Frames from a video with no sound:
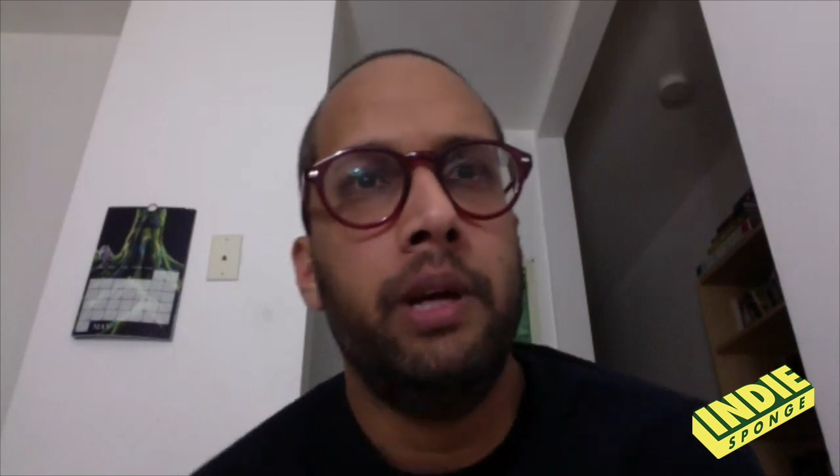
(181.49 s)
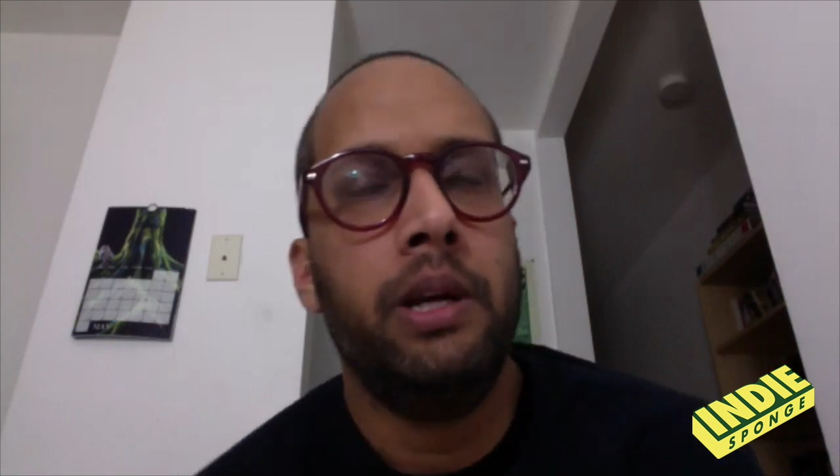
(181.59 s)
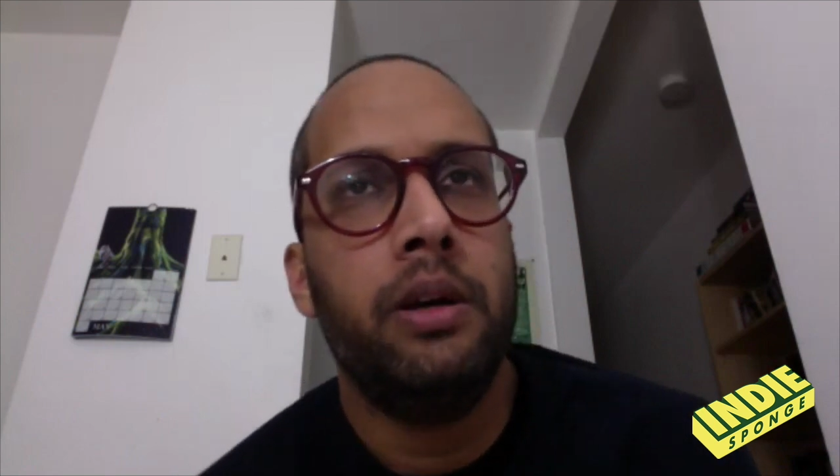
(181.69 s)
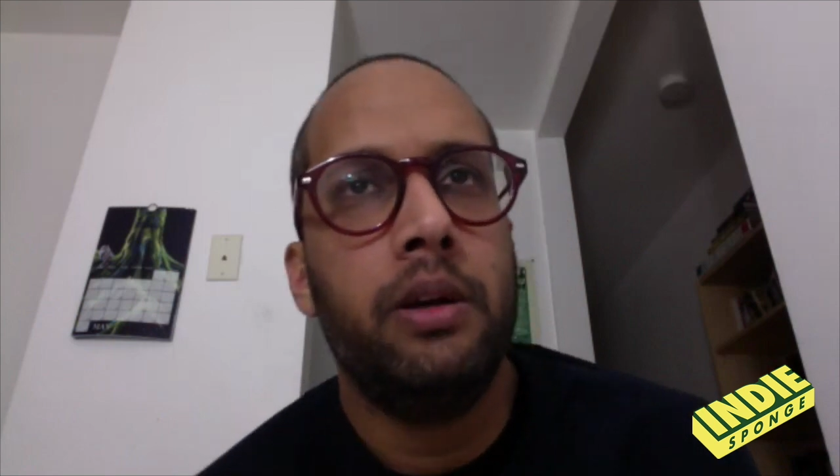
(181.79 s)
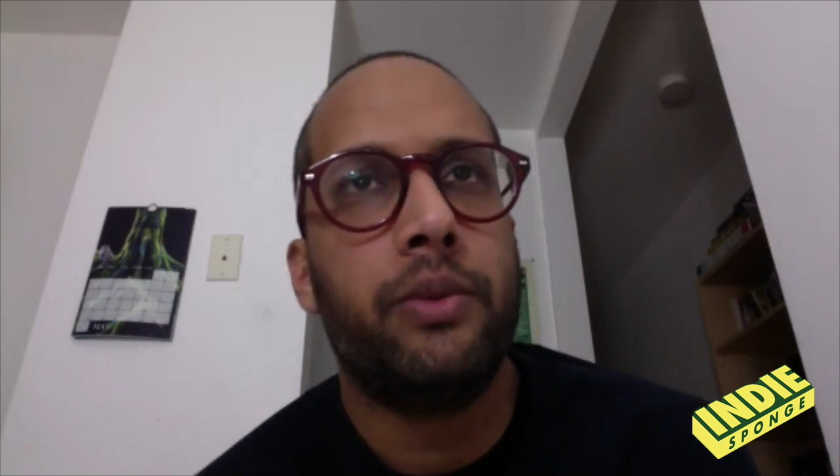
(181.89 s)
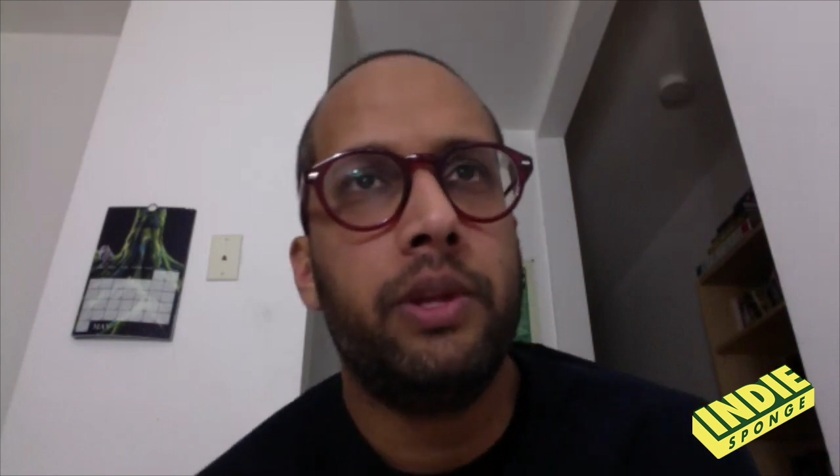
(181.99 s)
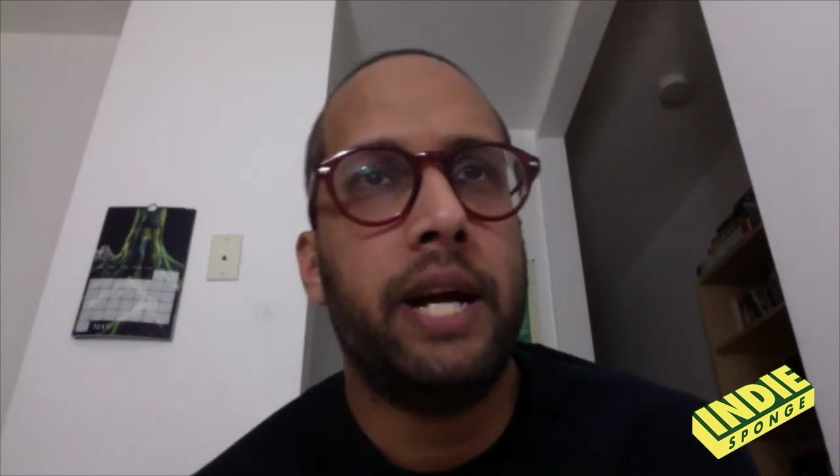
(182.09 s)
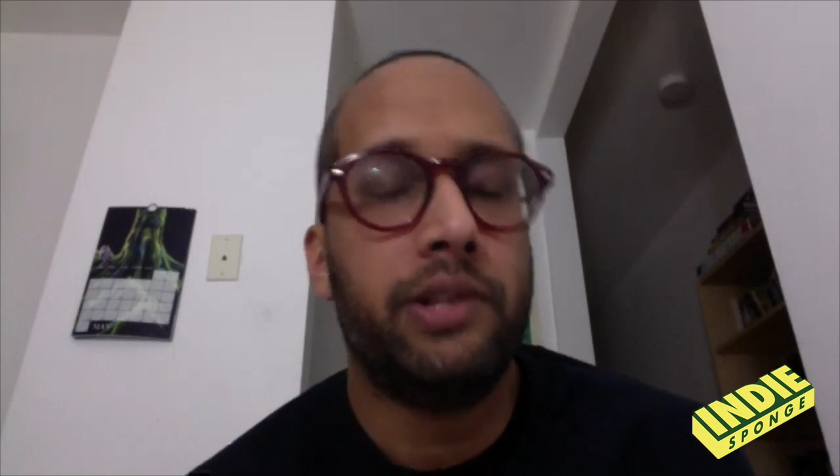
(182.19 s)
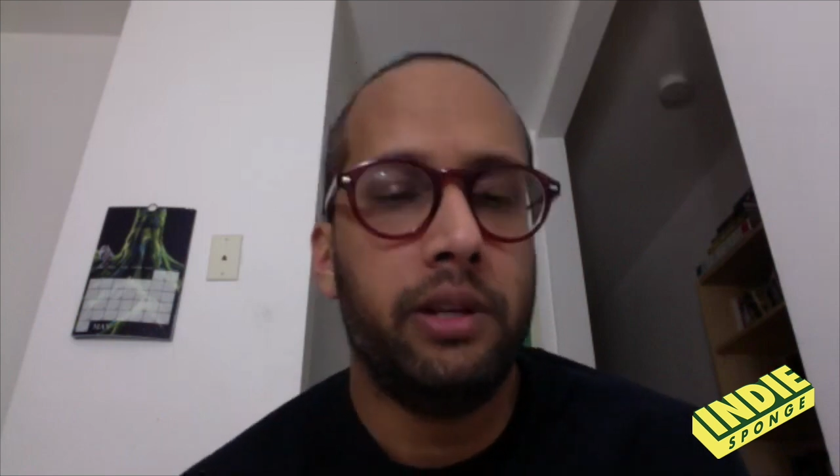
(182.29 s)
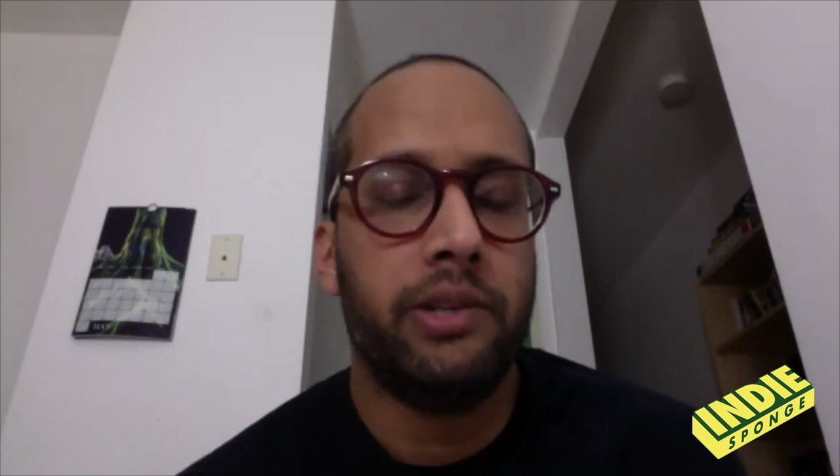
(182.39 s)
3,000
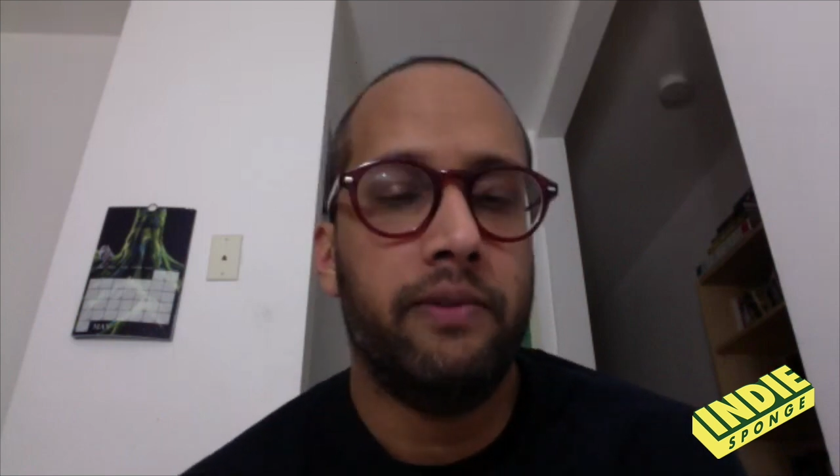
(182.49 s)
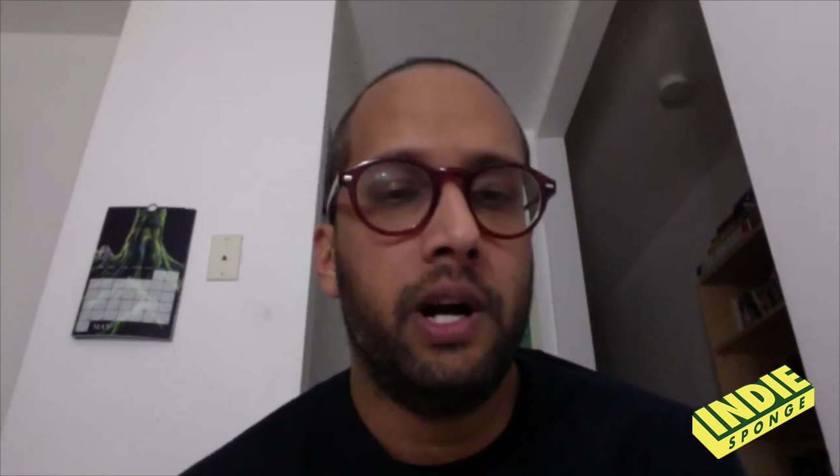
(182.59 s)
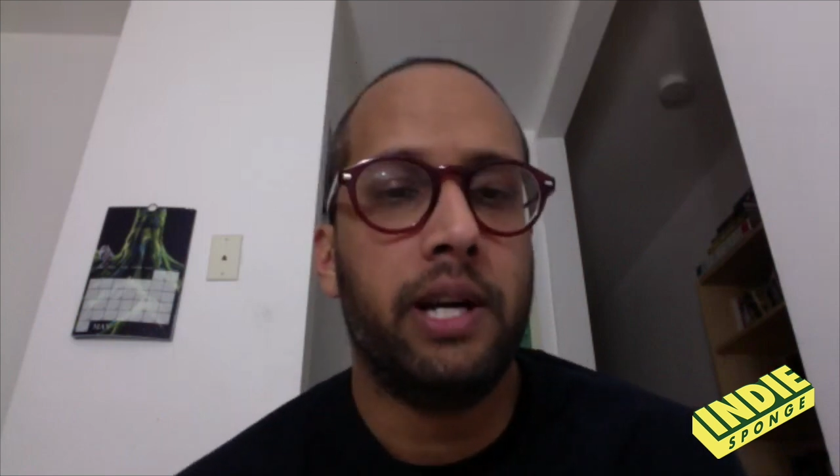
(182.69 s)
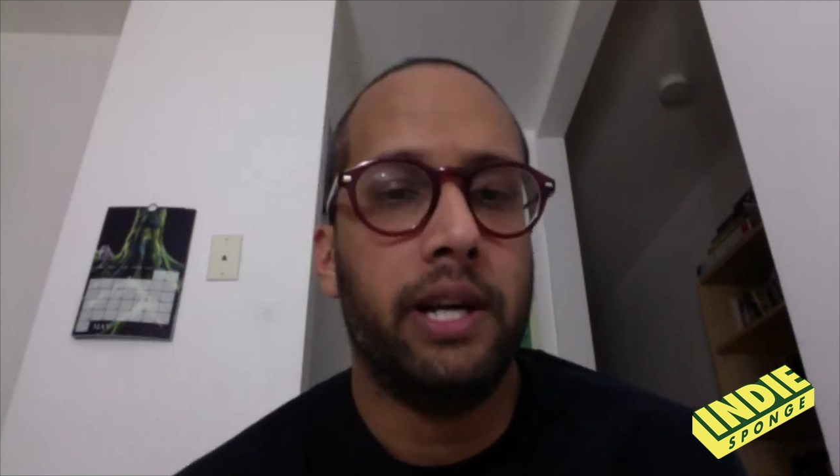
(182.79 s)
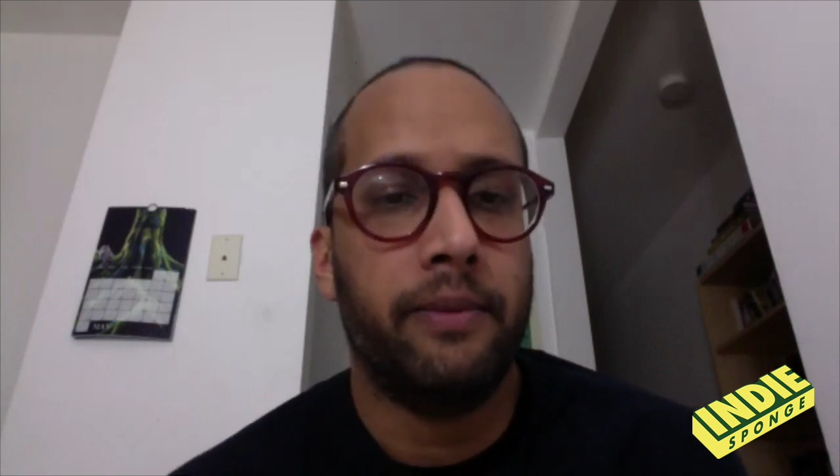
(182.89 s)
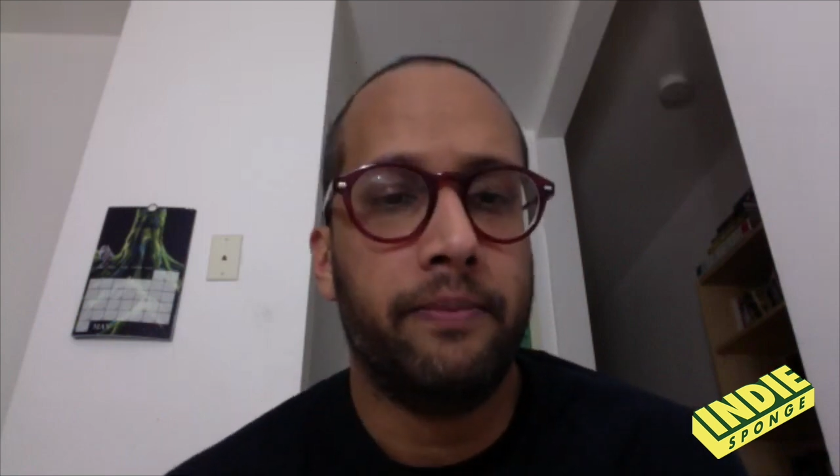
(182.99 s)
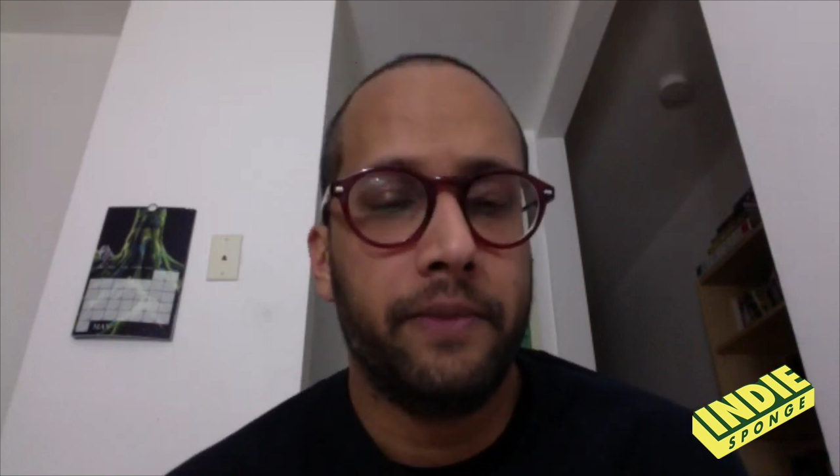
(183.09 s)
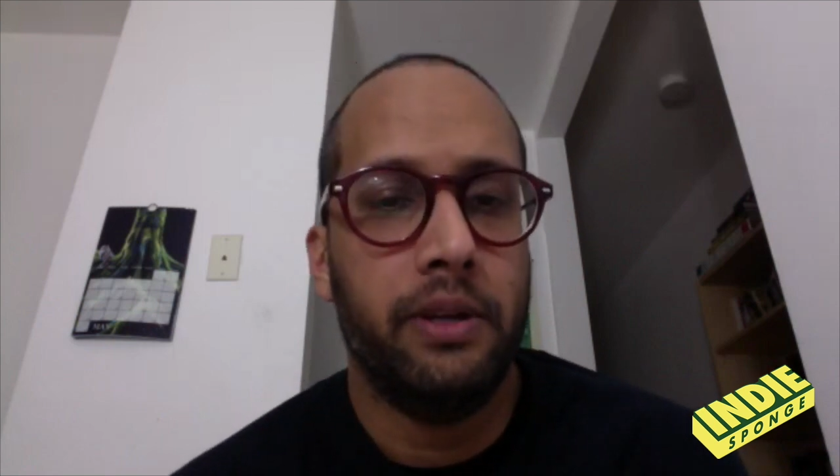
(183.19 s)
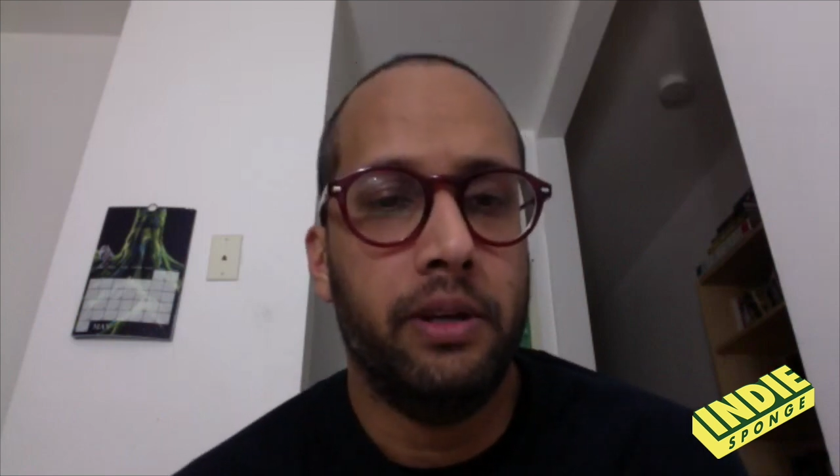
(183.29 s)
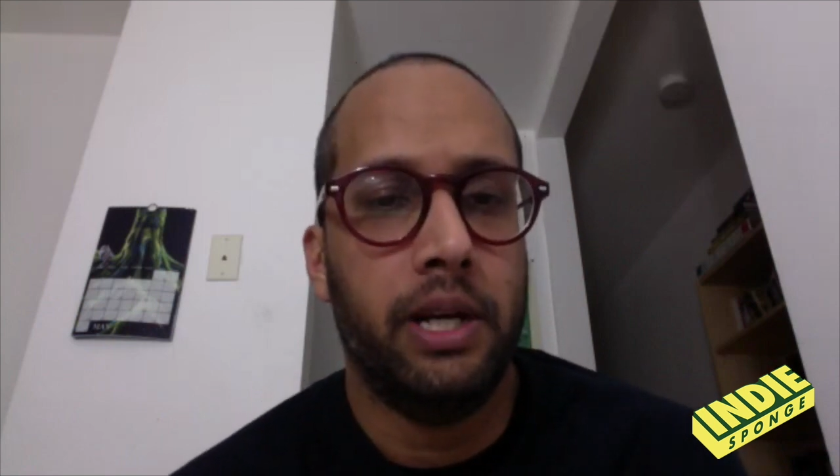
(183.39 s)
Years of Longing,
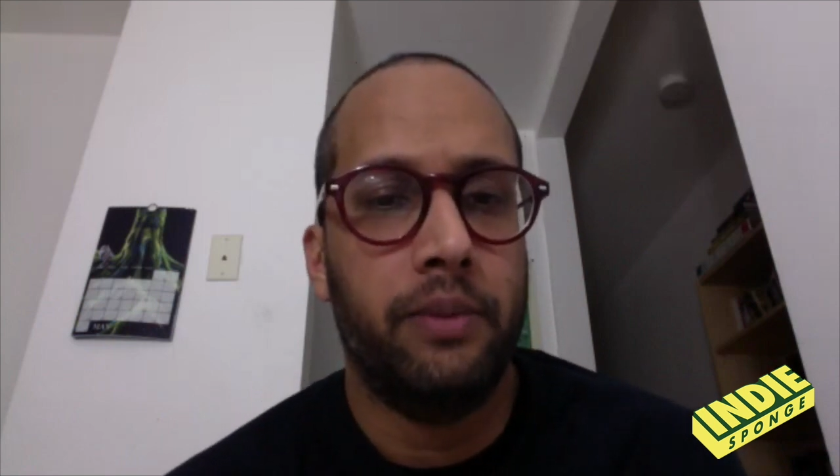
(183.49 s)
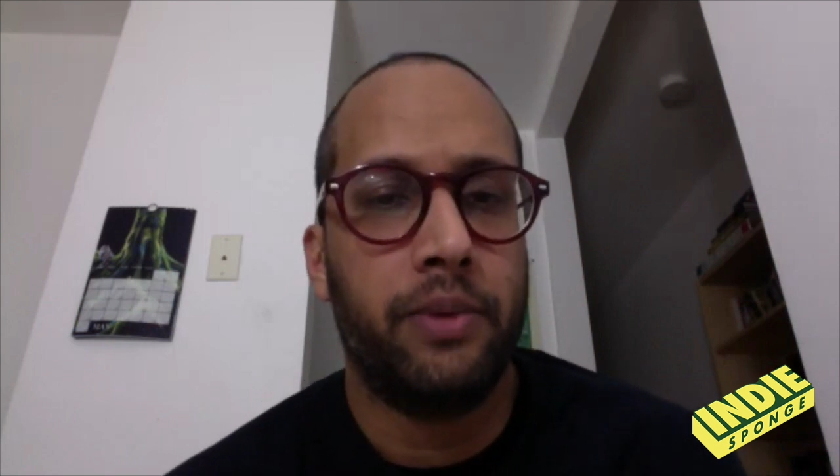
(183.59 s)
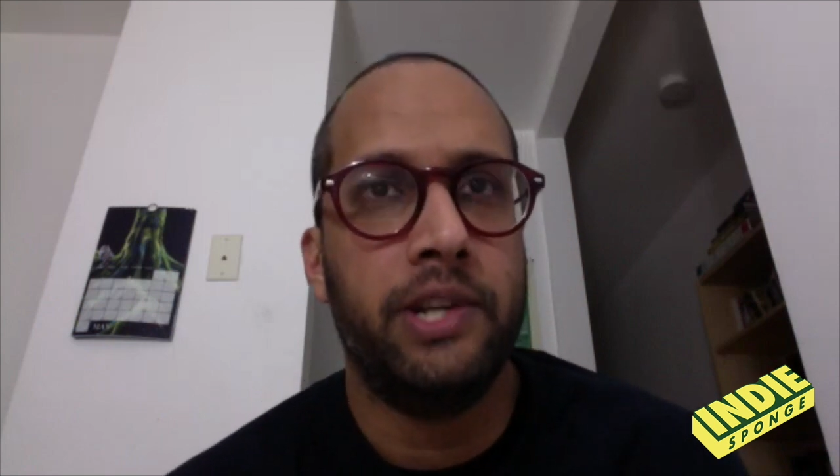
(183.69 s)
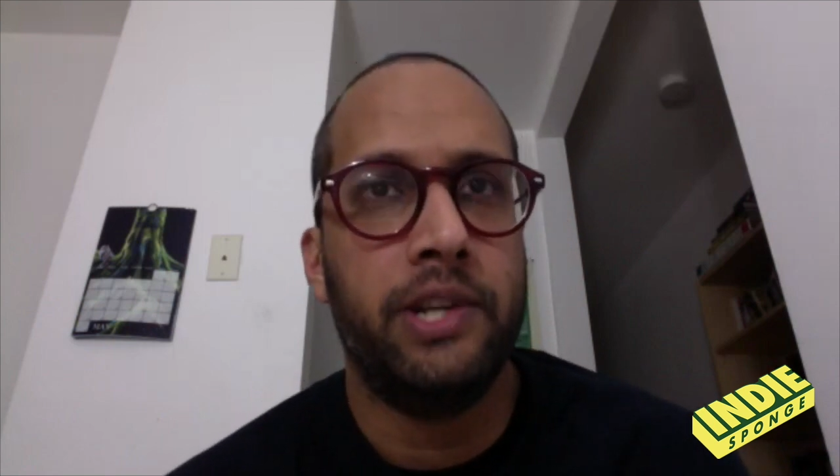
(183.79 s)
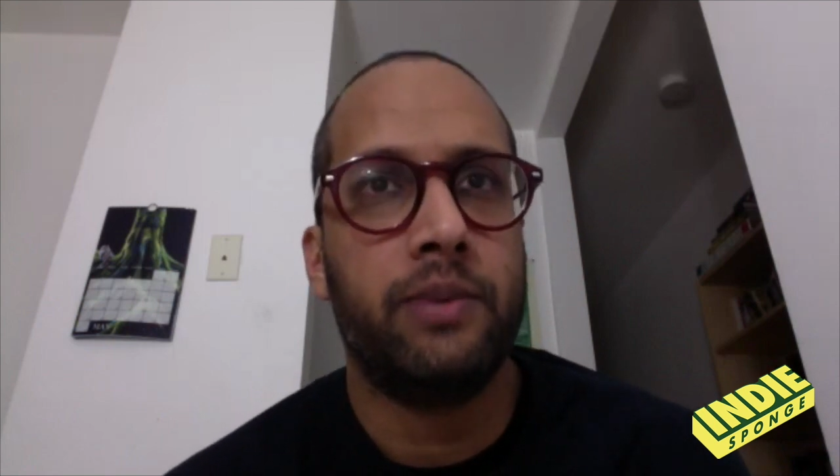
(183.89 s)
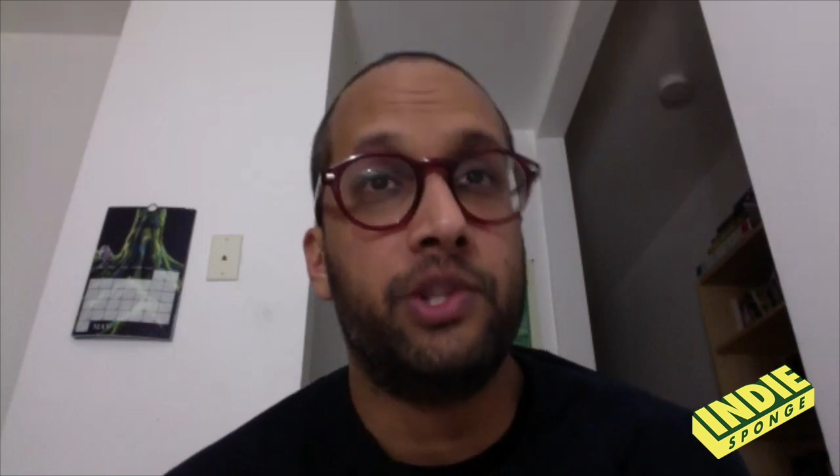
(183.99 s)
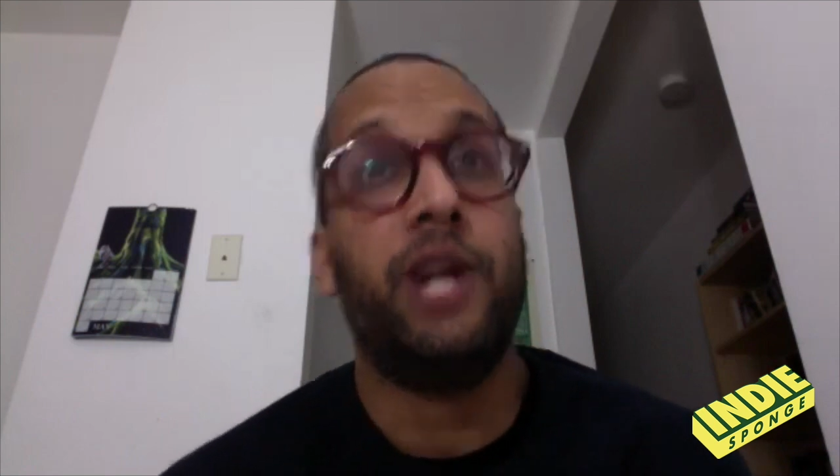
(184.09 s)
uh, the project, which also